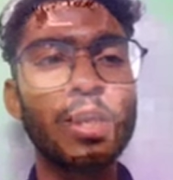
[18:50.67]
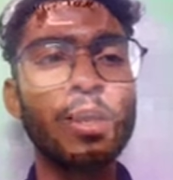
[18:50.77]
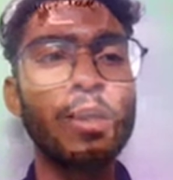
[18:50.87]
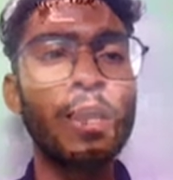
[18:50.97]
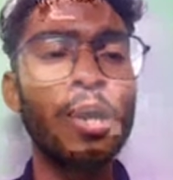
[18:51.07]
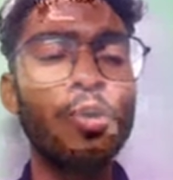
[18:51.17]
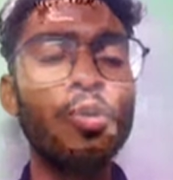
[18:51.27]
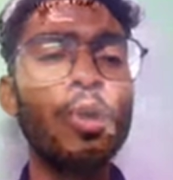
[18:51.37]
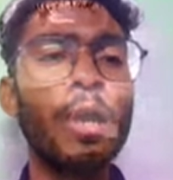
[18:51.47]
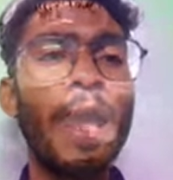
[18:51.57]
now
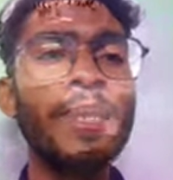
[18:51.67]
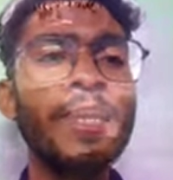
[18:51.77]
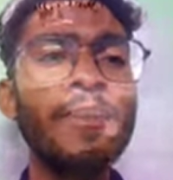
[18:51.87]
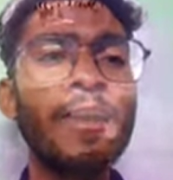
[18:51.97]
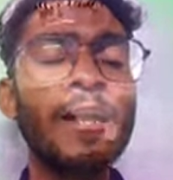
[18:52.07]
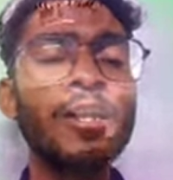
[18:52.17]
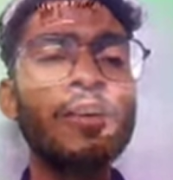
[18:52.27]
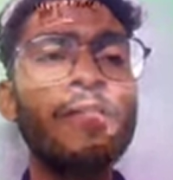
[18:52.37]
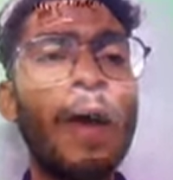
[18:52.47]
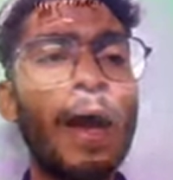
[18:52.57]
any kind of
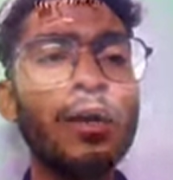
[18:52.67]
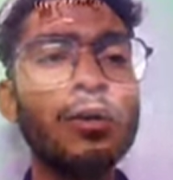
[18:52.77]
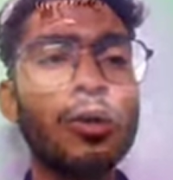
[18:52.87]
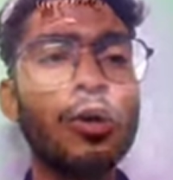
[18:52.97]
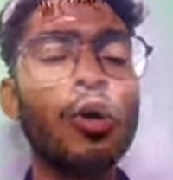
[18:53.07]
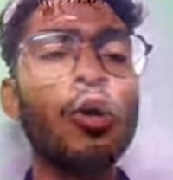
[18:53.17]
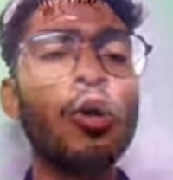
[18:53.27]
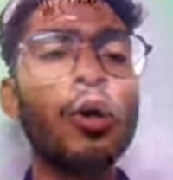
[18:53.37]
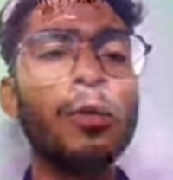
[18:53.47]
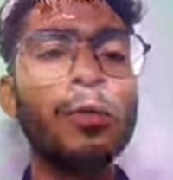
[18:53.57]
hacker
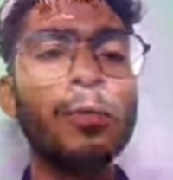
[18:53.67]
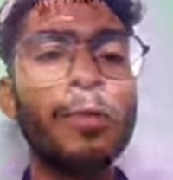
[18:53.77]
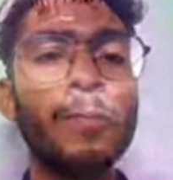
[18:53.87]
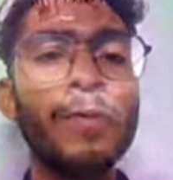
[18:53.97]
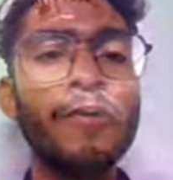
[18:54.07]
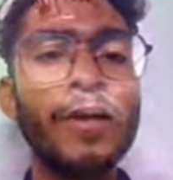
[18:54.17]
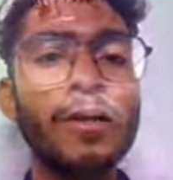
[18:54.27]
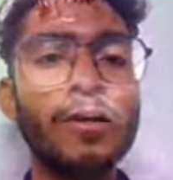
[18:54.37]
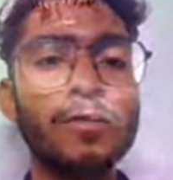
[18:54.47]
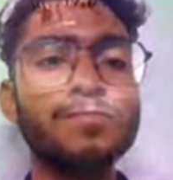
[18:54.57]
or uh, perpetrator
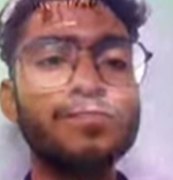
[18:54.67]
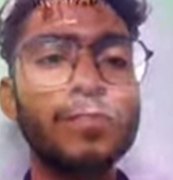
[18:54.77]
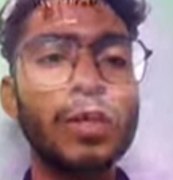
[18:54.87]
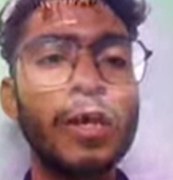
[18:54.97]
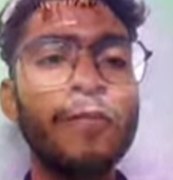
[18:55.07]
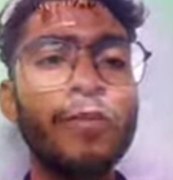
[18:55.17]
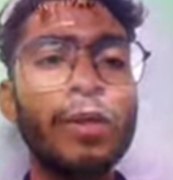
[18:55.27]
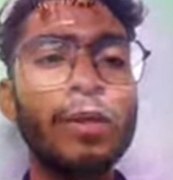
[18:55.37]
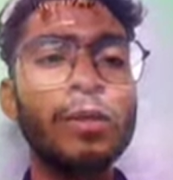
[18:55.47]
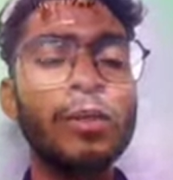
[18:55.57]
if
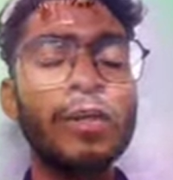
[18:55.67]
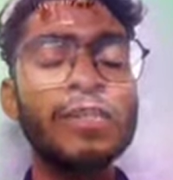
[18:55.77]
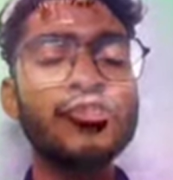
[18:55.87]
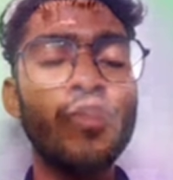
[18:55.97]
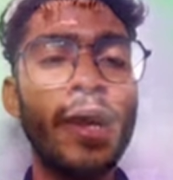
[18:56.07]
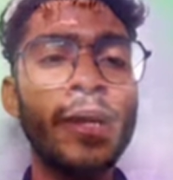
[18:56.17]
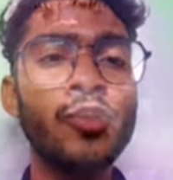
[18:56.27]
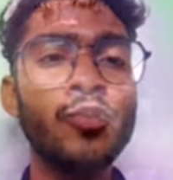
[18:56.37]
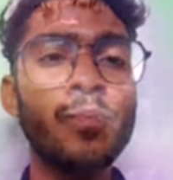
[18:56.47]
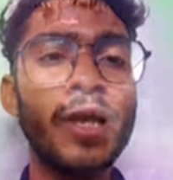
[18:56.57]
uh, is trying to
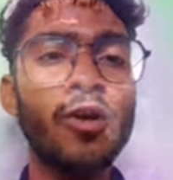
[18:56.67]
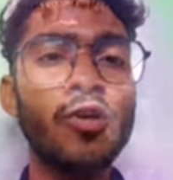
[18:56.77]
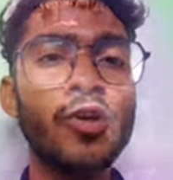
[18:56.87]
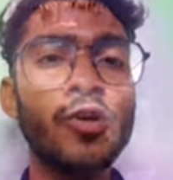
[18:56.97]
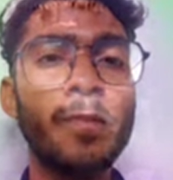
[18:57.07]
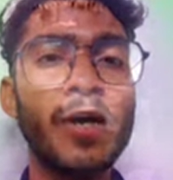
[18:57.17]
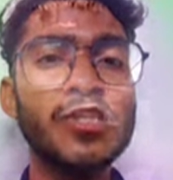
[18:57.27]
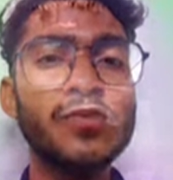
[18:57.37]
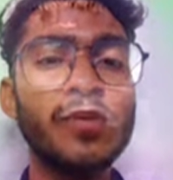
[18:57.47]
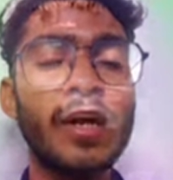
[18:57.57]
break onto your
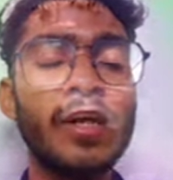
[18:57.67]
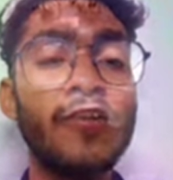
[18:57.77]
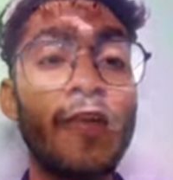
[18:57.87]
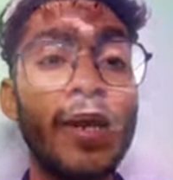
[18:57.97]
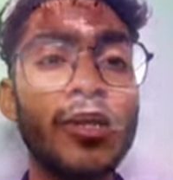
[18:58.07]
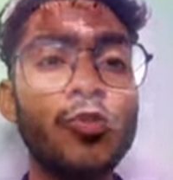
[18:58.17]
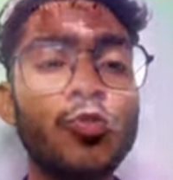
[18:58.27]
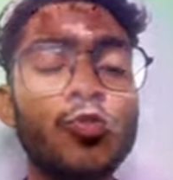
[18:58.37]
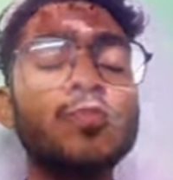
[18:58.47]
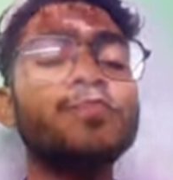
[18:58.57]
password and trying
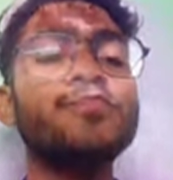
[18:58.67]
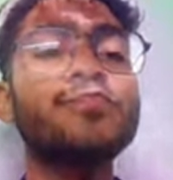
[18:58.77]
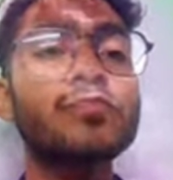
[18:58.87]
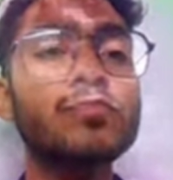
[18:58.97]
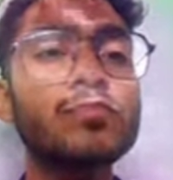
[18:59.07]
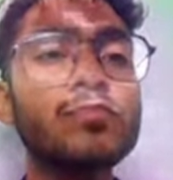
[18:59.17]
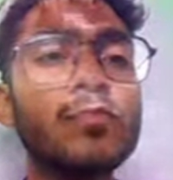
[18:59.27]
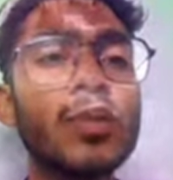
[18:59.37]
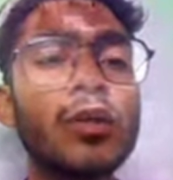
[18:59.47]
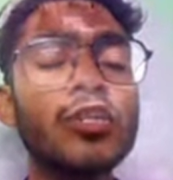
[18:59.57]
to
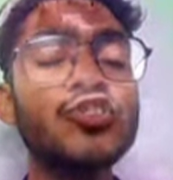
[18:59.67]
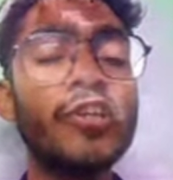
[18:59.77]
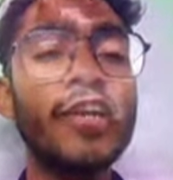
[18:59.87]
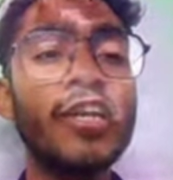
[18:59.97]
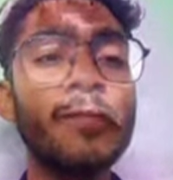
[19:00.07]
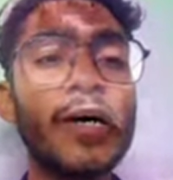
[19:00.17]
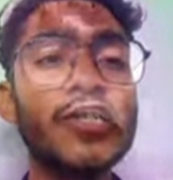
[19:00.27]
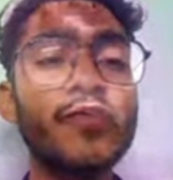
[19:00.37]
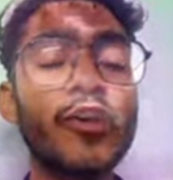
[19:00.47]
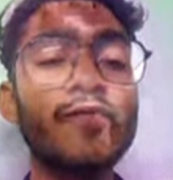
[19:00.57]
uh, generate a
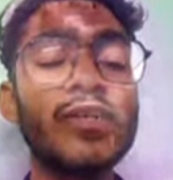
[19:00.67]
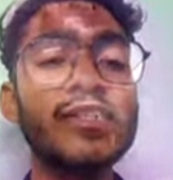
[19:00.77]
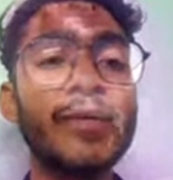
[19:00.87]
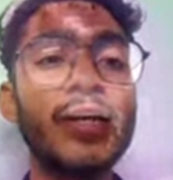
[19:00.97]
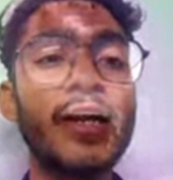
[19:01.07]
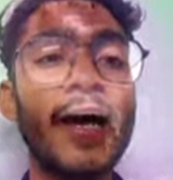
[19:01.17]
password of the similar hash